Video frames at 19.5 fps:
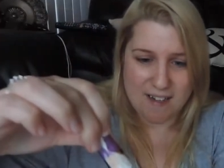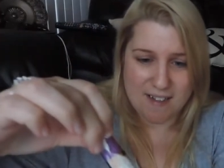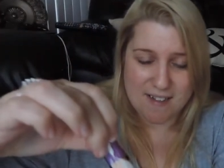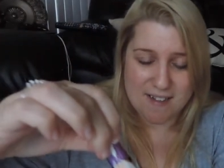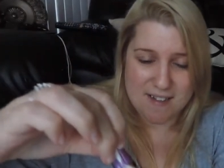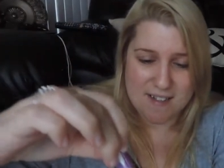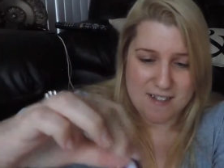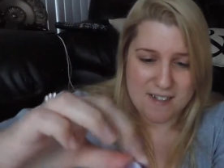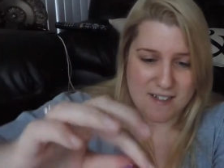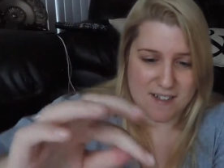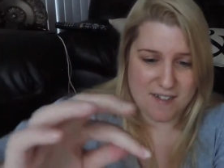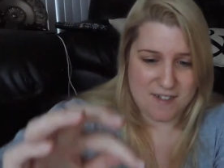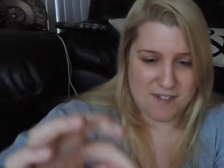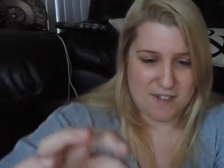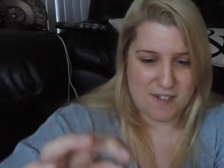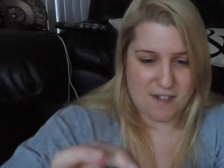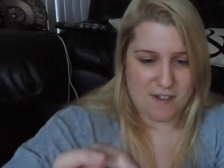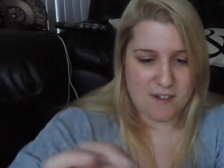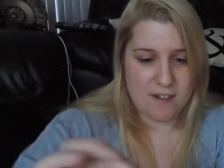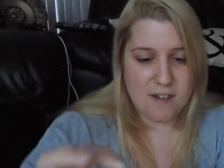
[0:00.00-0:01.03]
It's
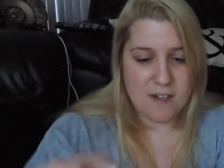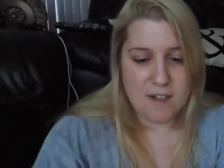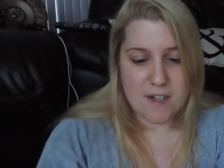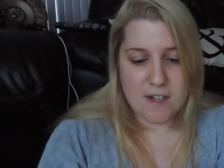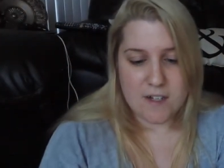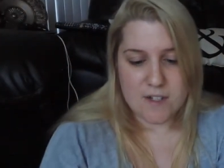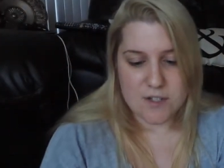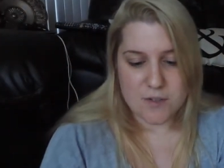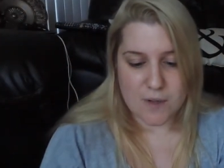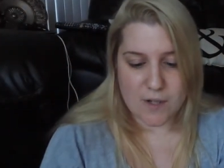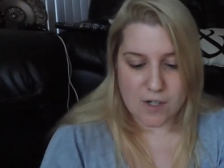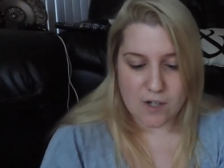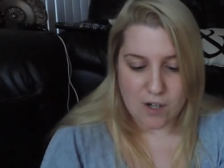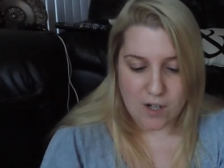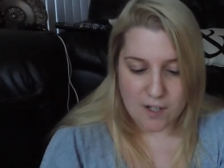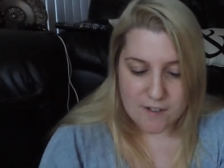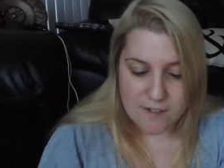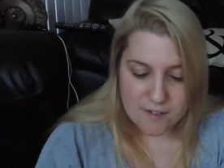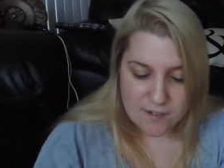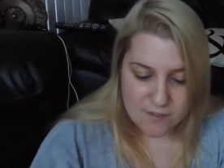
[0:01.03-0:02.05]
disgusting. So I
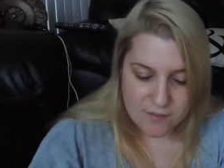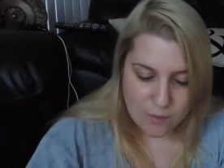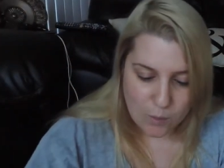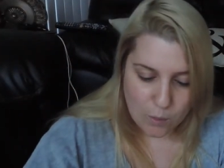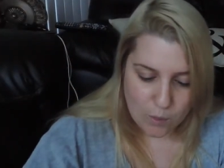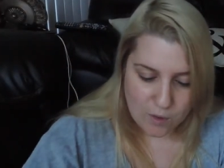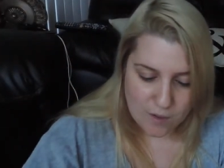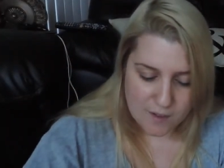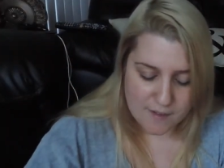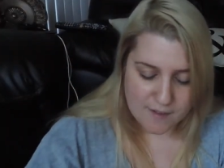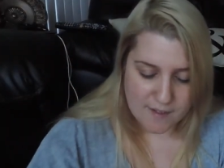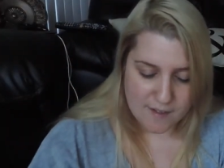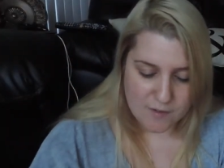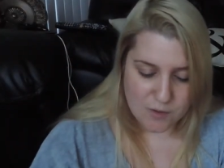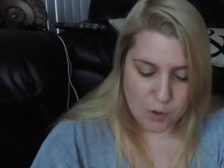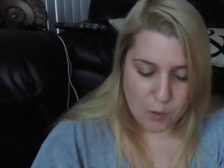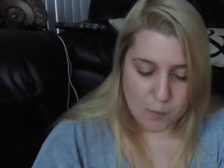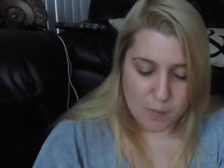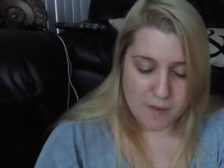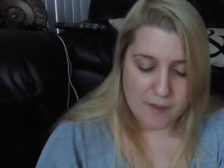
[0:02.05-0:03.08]
called Sephora because I
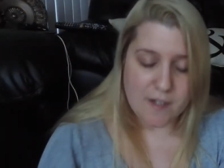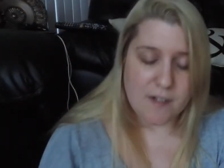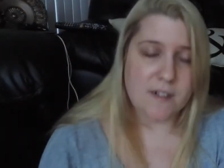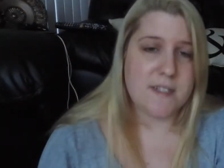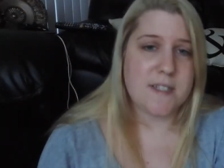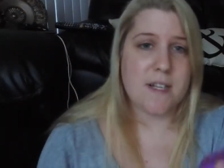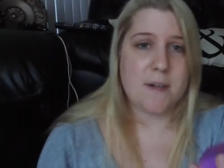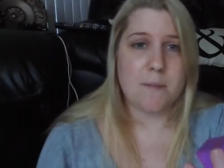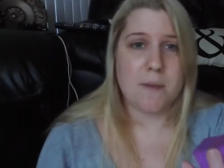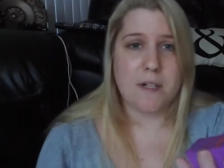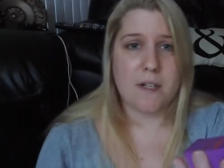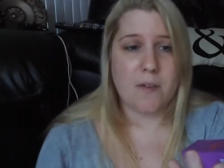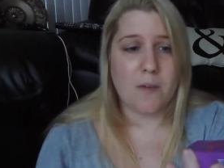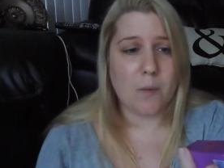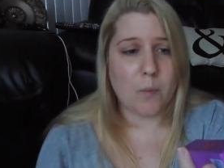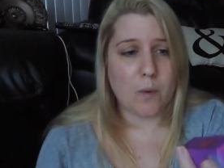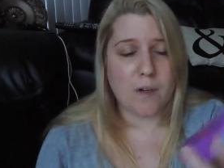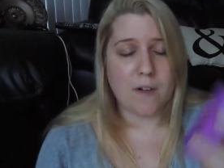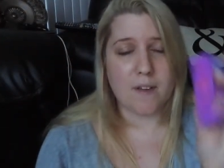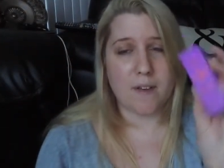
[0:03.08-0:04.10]
was hoping they could send me
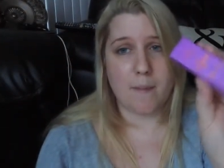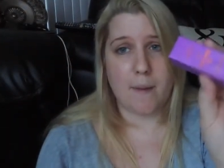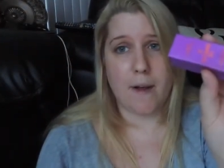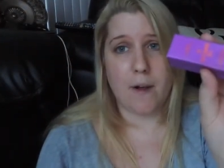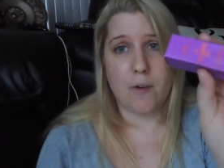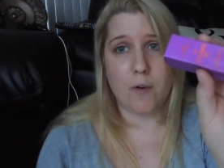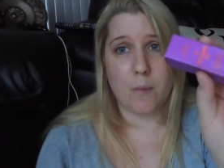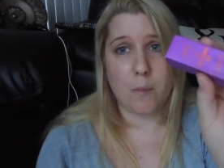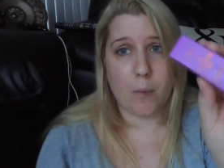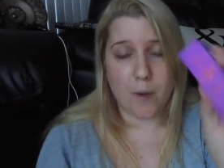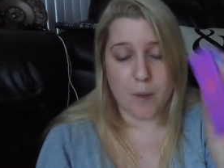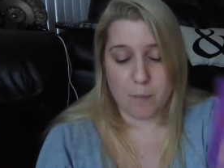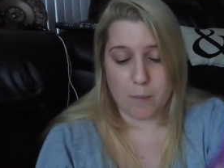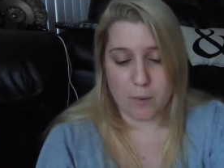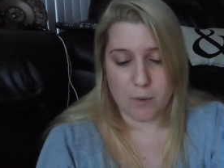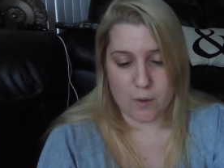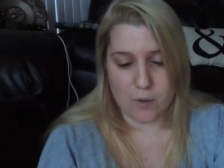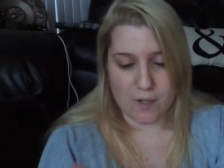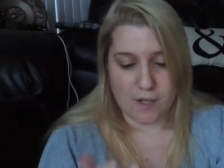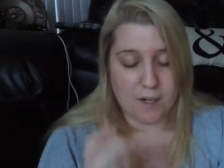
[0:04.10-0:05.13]
another one. It's my 100 point
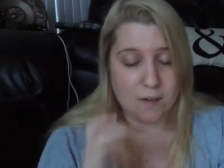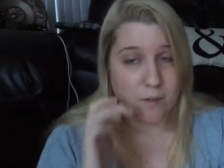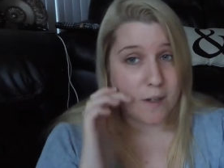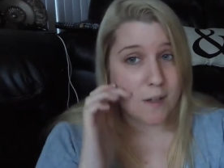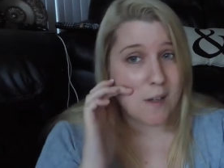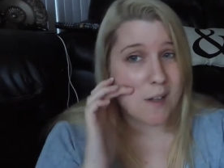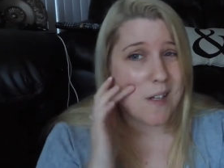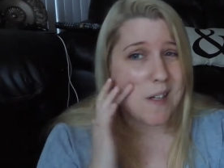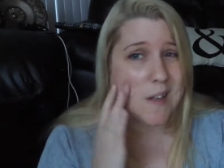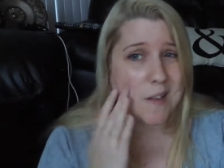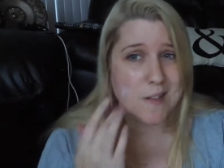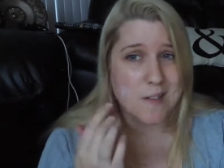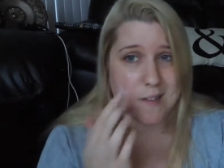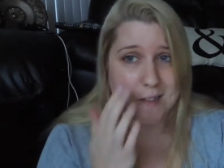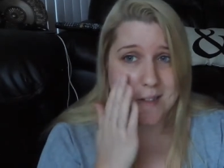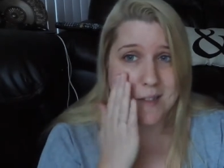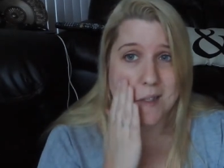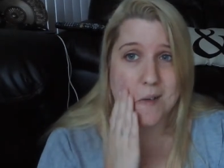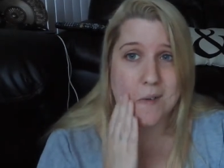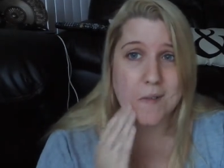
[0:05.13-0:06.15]
perk. I really like
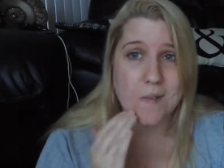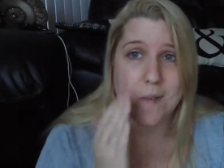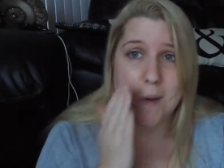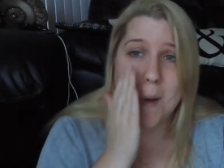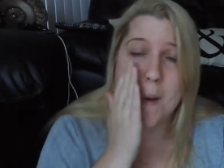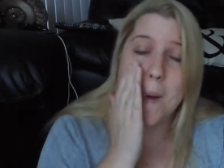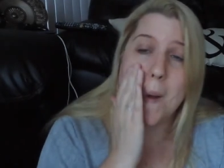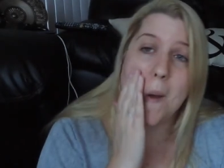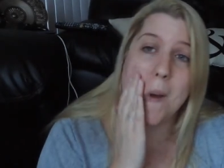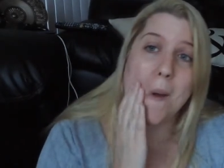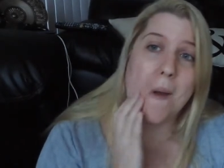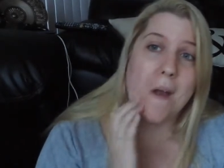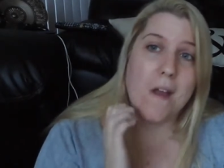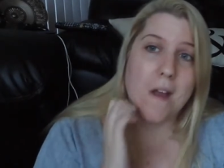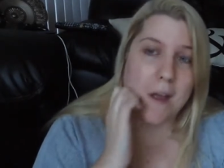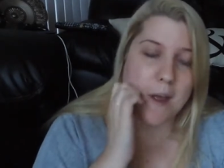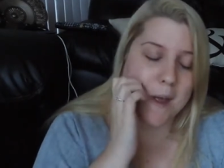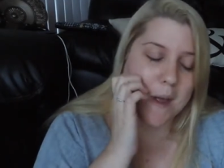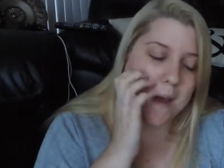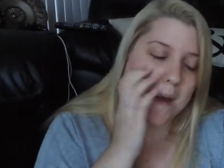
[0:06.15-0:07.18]
this stuff.
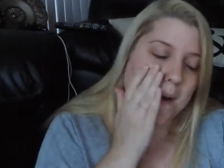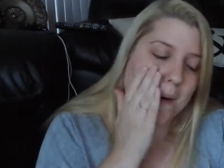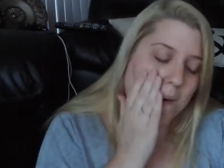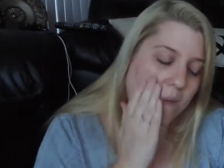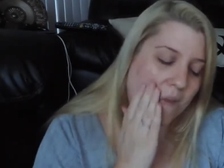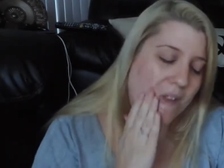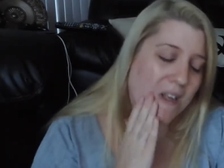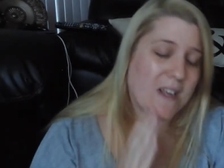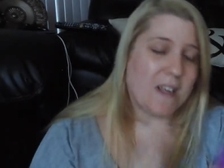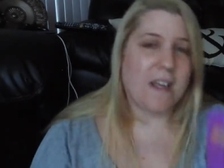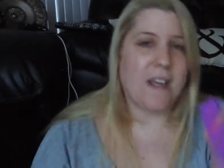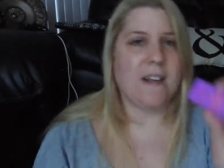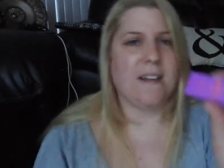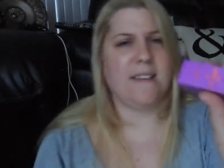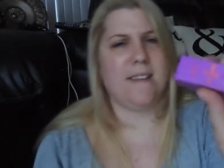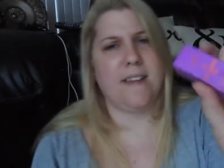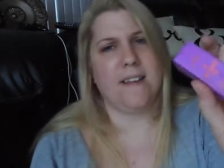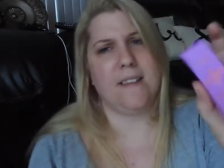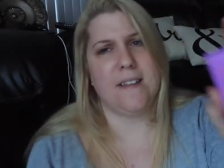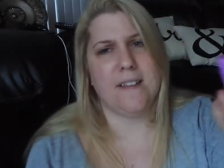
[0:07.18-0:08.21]
And they
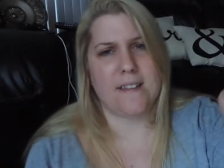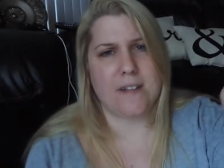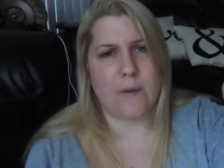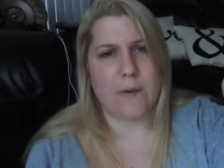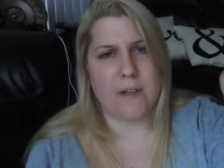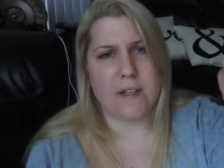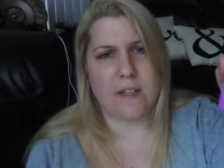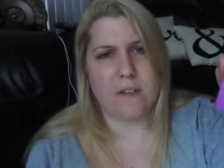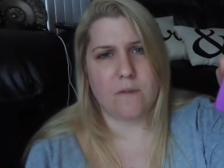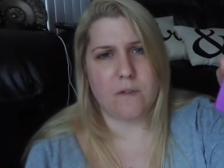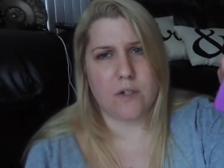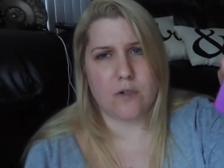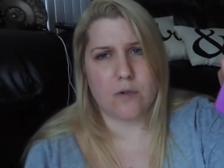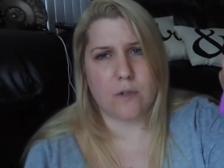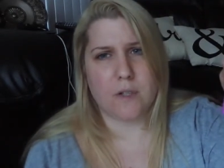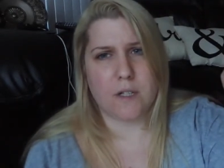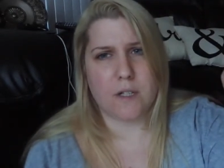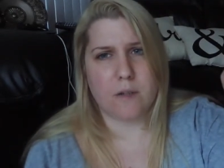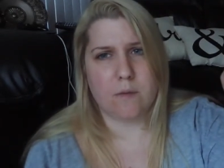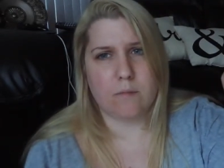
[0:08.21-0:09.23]
can't send these out
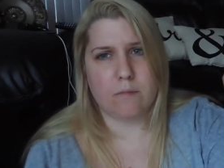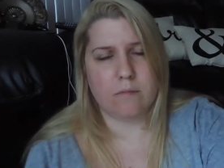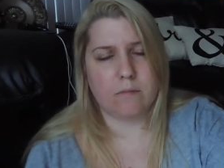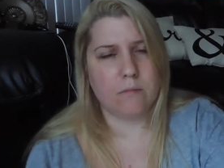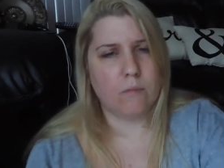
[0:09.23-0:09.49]
individually.